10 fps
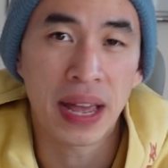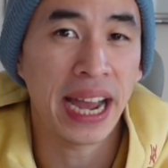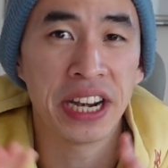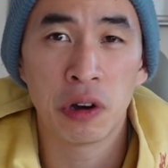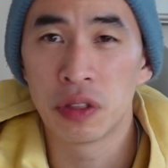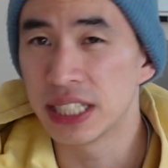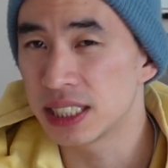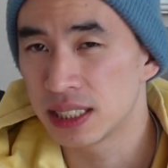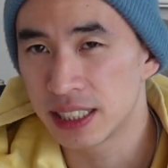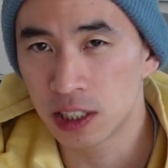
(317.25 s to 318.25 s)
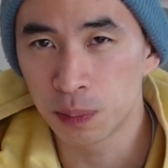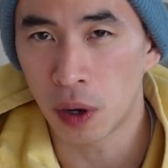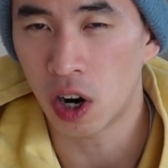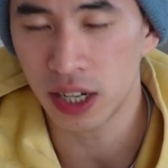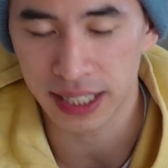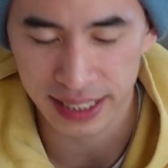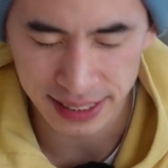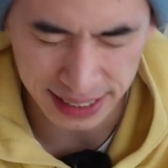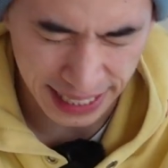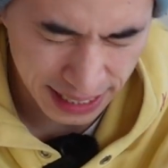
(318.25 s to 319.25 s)
I know this part
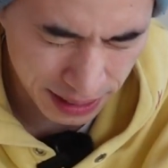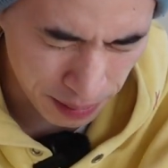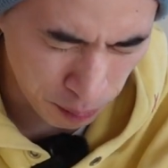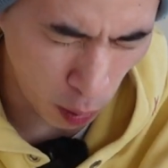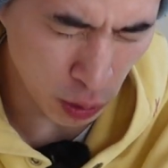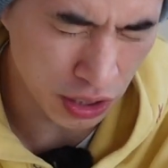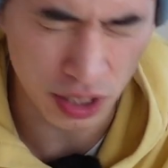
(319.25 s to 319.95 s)
is like the most